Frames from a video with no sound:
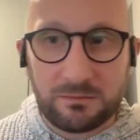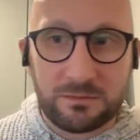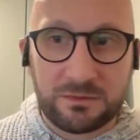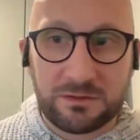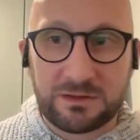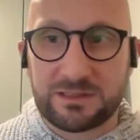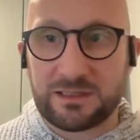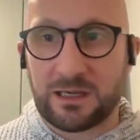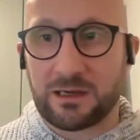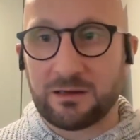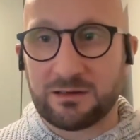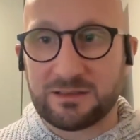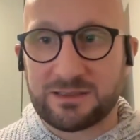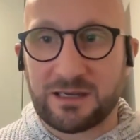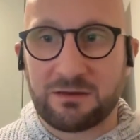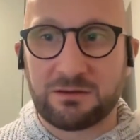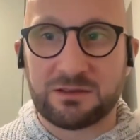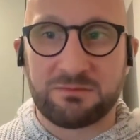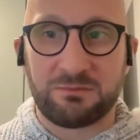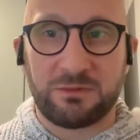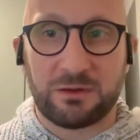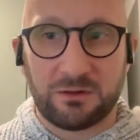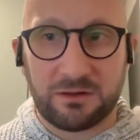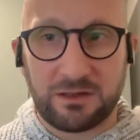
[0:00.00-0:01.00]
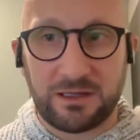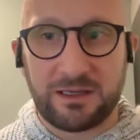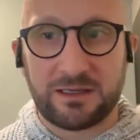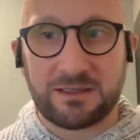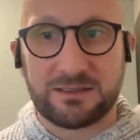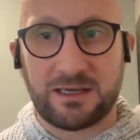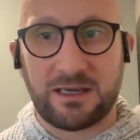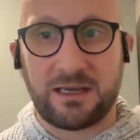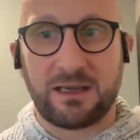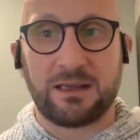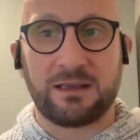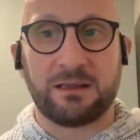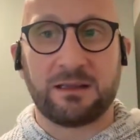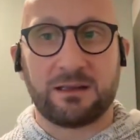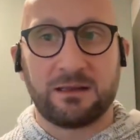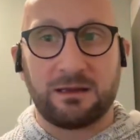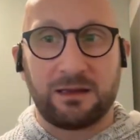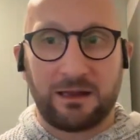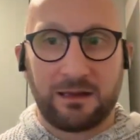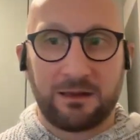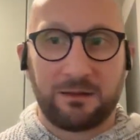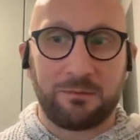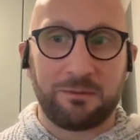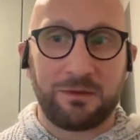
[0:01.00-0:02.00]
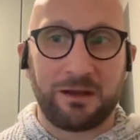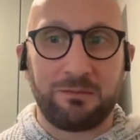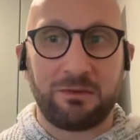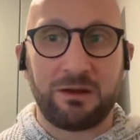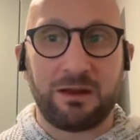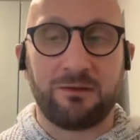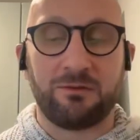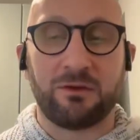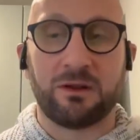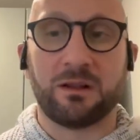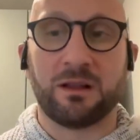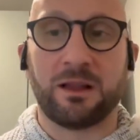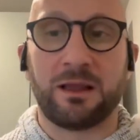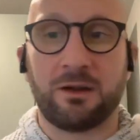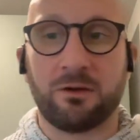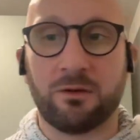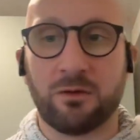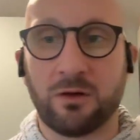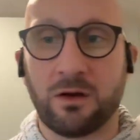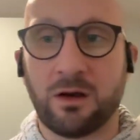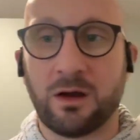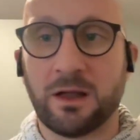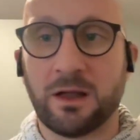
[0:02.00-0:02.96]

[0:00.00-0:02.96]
sow's milk intake, and, and maybe even later